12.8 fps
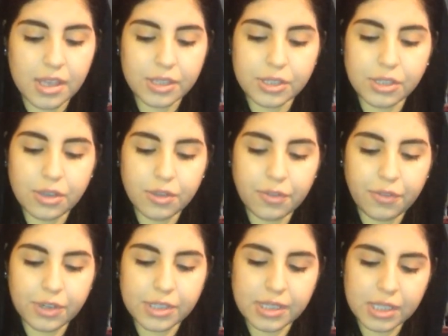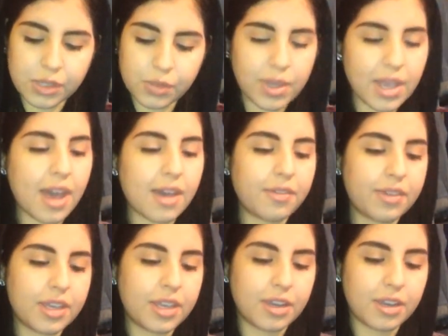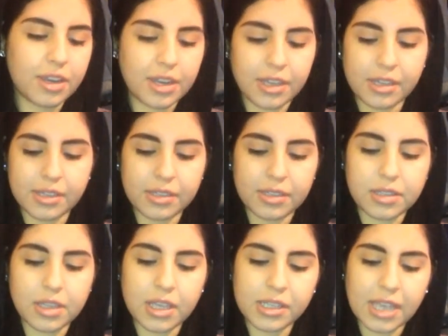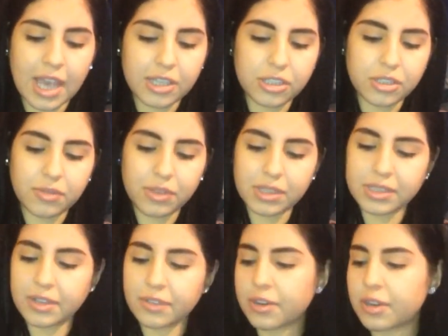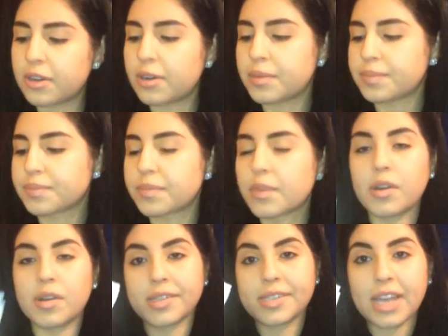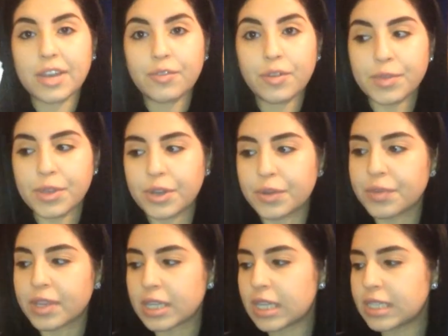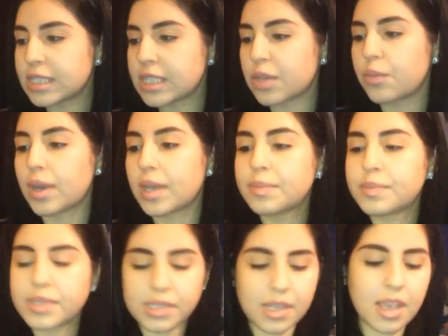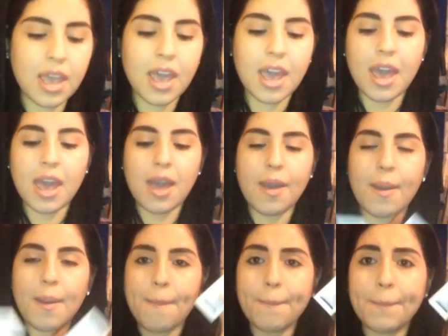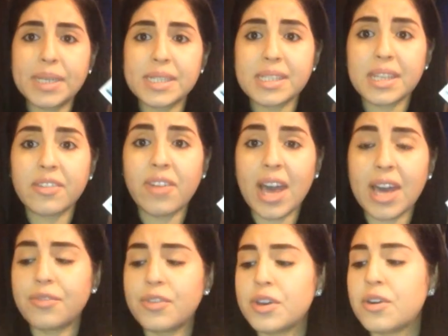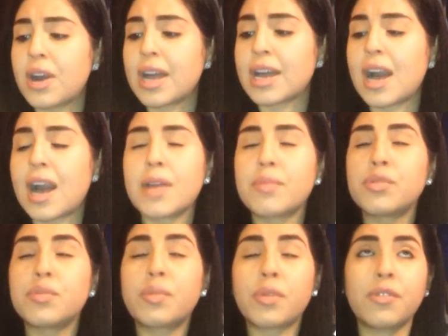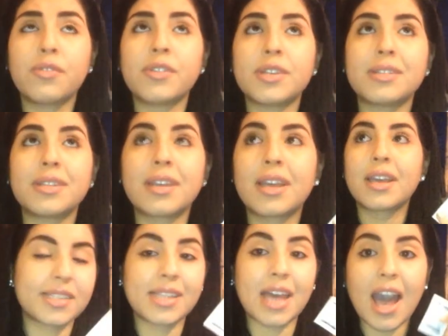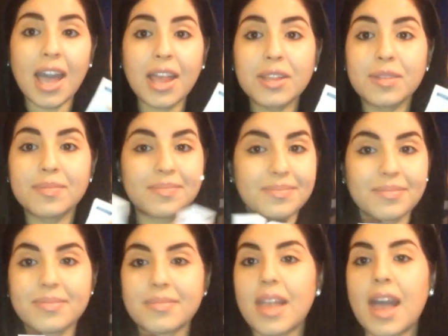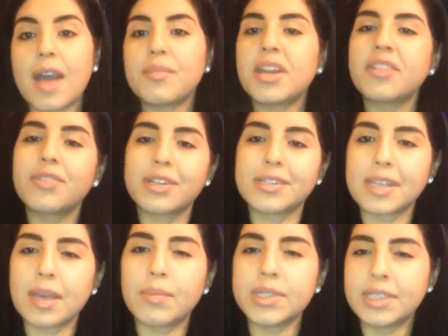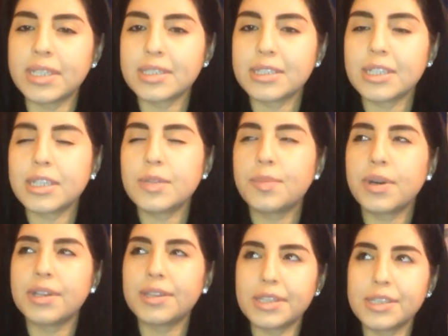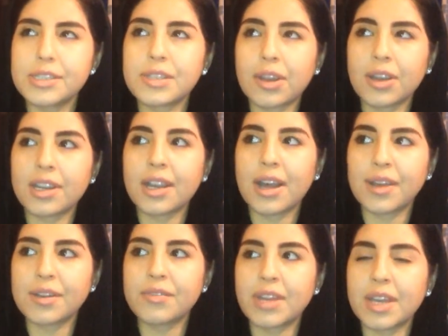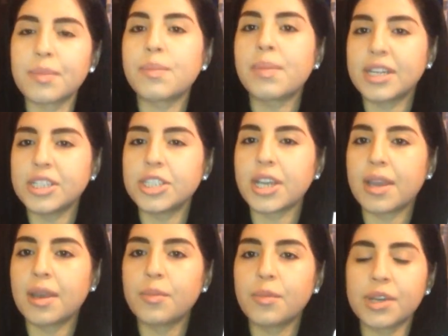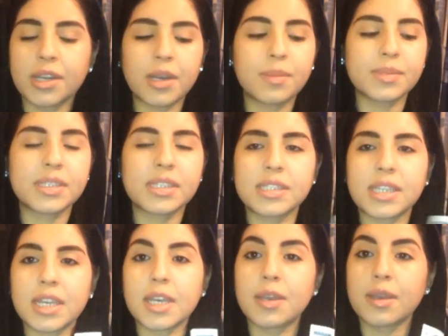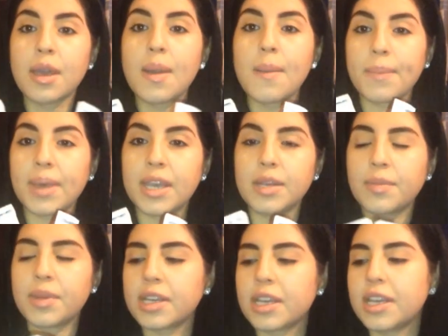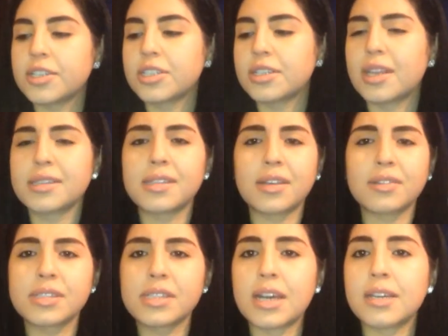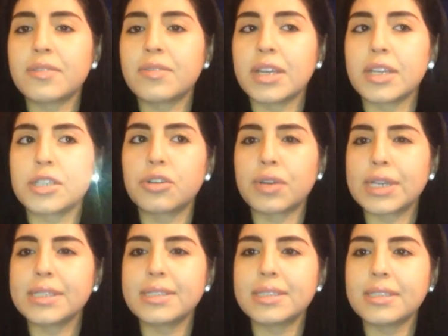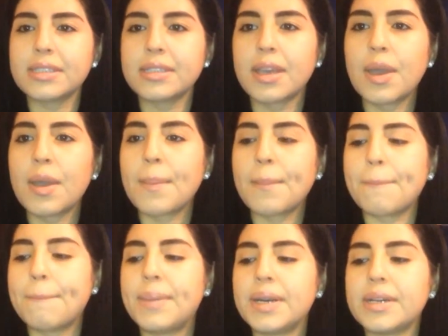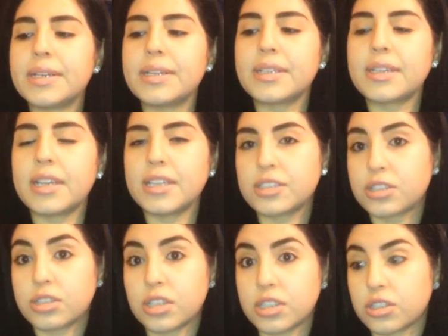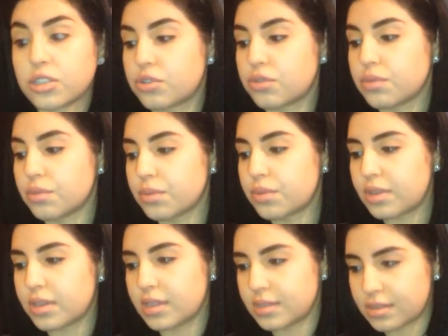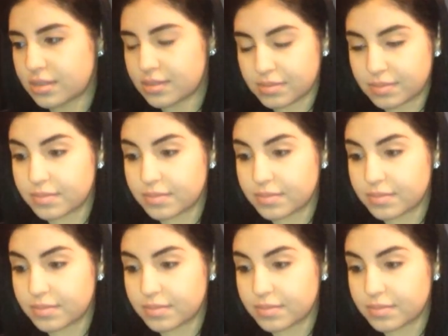So the first things we have here is, it's actually really different, um, oh, aside from, you know, the cleansing wipes. But instead of Advil, I got ibuprofen. Cause I, I'm not even going to say I'm addicted, but these are kind of like my jam when it comes to taking pain medication. That sounds kind of like crazy, but it's, it's the truth. It's,